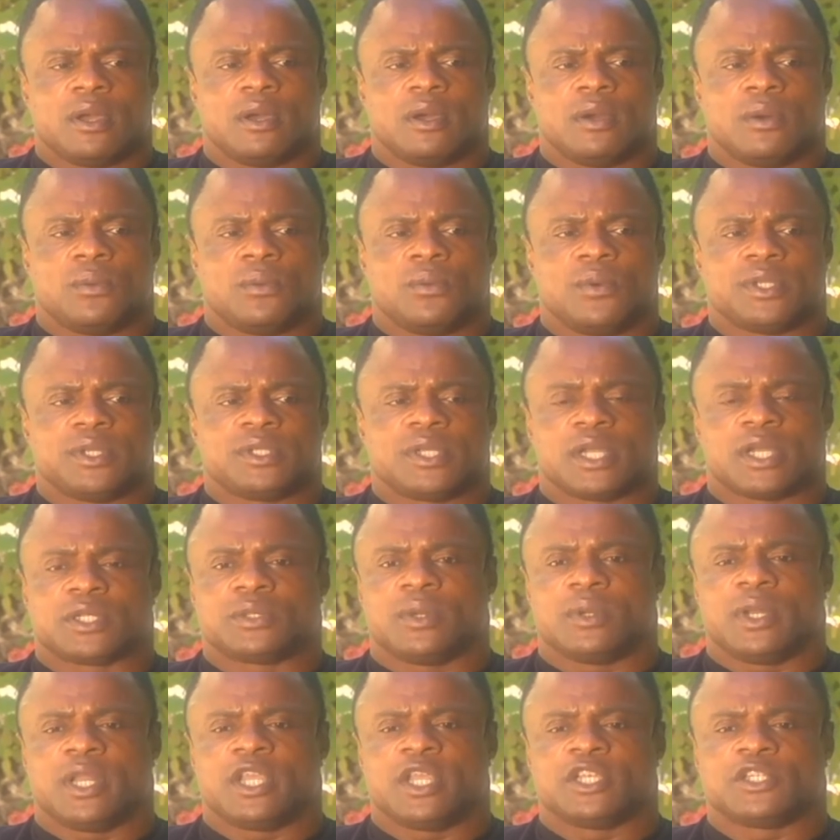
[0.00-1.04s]
which
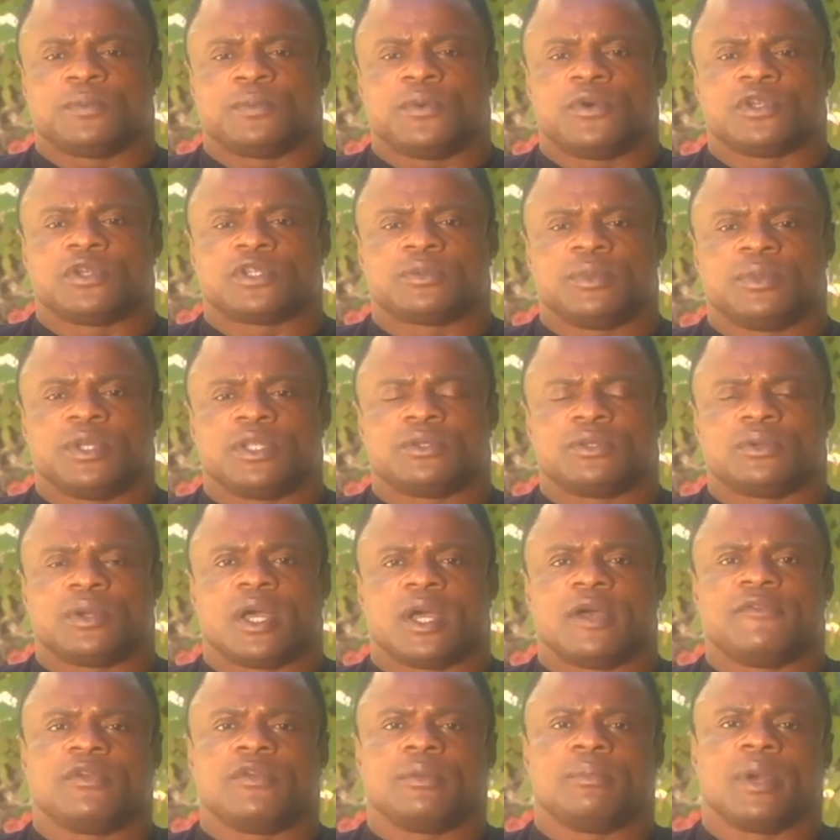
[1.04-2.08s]
actually exposed me to
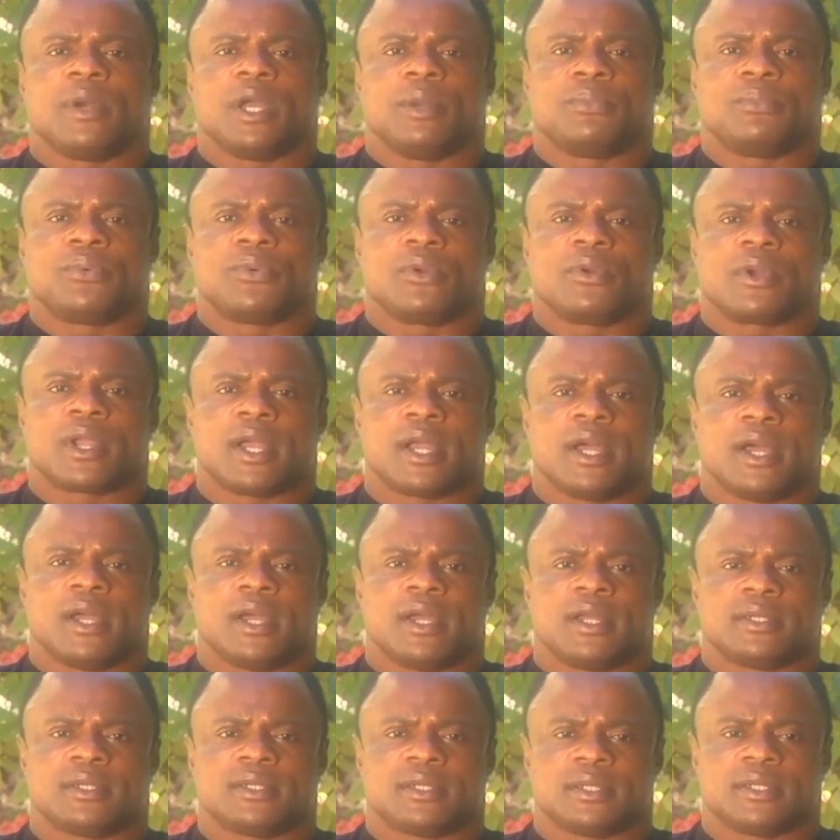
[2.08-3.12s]
having my pro
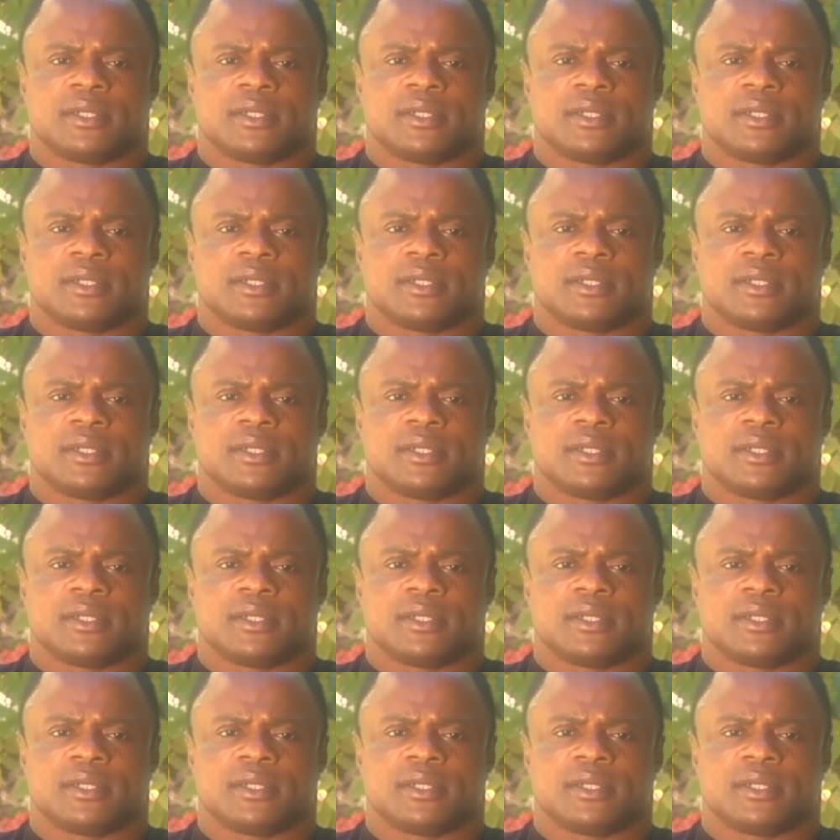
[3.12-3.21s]
card.